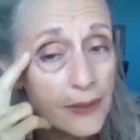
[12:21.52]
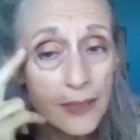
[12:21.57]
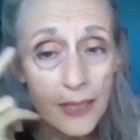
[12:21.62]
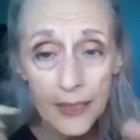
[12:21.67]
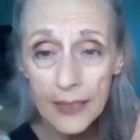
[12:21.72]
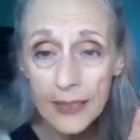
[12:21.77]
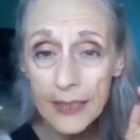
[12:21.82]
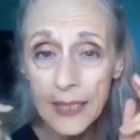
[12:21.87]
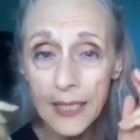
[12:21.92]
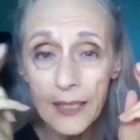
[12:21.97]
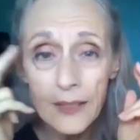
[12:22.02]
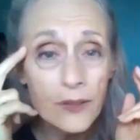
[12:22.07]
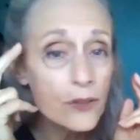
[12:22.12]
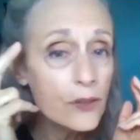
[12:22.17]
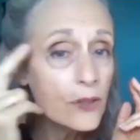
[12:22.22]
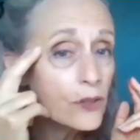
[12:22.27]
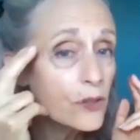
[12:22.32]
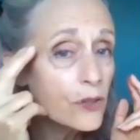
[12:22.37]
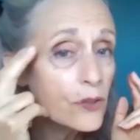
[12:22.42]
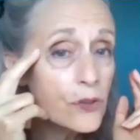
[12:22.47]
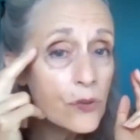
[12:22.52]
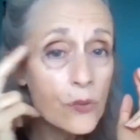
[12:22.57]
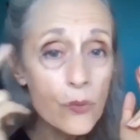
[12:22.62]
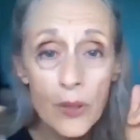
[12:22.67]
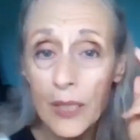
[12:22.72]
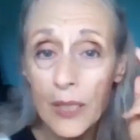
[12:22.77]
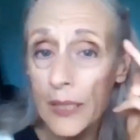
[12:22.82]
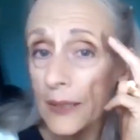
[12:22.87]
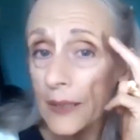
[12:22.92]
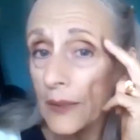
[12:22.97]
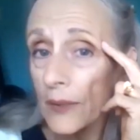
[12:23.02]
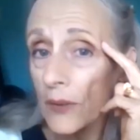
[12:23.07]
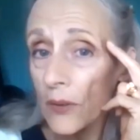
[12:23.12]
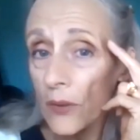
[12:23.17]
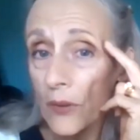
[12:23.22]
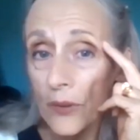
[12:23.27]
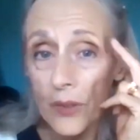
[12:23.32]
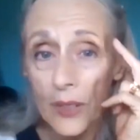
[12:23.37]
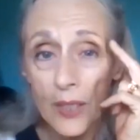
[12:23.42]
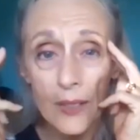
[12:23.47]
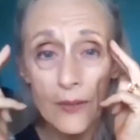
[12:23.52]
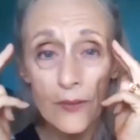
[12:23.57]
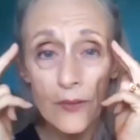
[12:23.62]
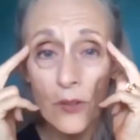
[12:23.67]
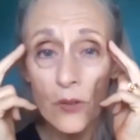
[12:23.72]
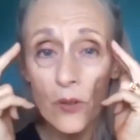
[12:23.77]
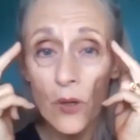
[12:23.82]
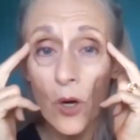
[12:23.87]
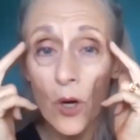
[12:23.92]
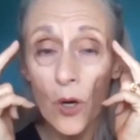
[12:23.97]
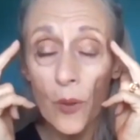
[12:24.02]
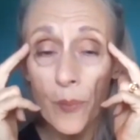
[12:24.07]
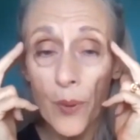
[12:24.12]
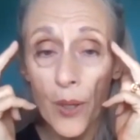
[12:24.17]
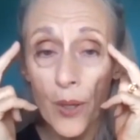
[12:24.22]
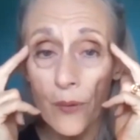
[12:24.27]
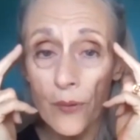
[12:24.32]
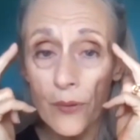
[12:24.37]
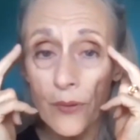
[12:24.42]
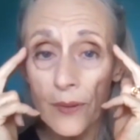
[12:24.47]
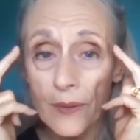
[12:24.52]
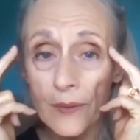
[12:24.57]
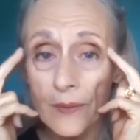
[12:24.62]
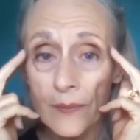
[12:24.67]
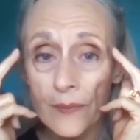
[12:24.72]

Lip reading: And again, you can use one or the other or both.